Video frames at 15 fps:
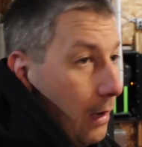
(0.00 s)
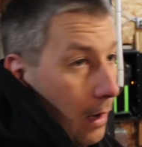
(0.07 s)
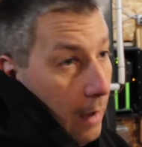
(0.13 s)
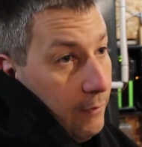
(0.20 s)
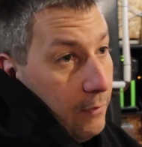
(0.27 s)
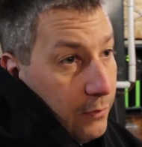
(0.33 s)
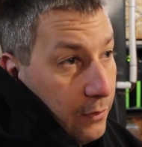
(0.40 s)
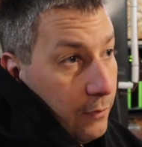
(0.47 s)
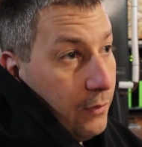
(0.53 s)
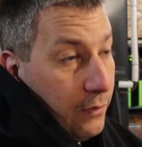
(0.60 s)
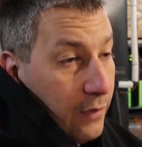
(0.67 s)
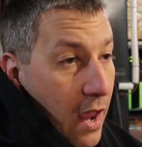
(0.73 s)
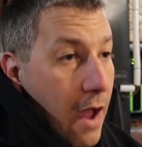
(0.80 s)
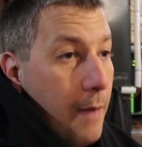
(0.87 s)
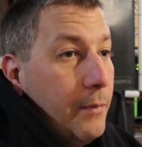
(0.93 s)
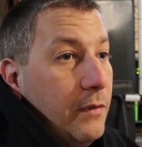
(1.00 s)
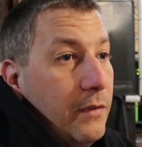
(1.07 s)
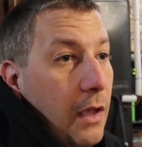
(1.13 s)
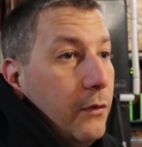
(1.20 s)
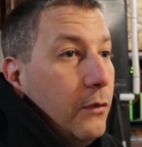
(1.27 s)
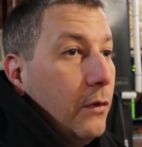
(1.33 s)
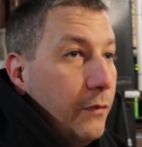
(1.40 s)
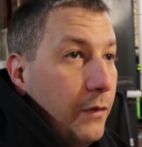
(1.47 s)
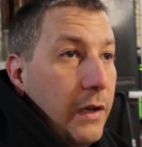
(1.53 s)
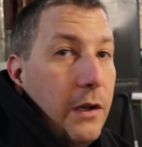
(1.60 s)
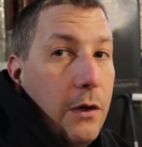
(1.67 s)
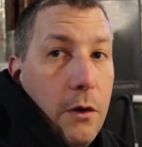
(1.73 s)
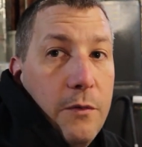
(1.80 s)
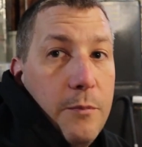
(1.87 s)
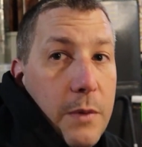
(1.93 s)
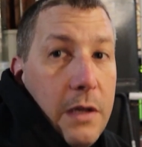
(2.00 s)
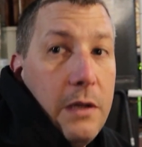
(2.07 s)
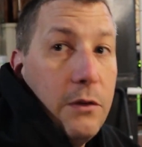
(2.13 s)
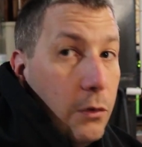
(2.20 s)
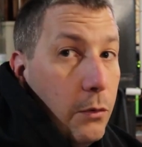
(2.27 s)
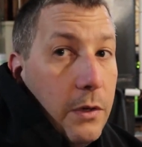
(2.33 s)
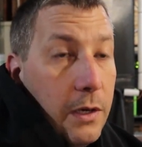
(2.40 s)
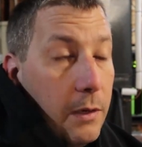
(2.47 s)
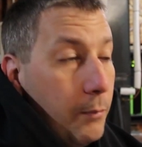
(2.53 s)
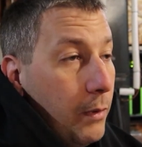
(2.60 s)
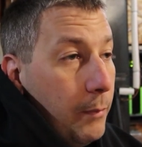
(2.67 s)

Obviously, if this happens, I'll do a video of me doing it.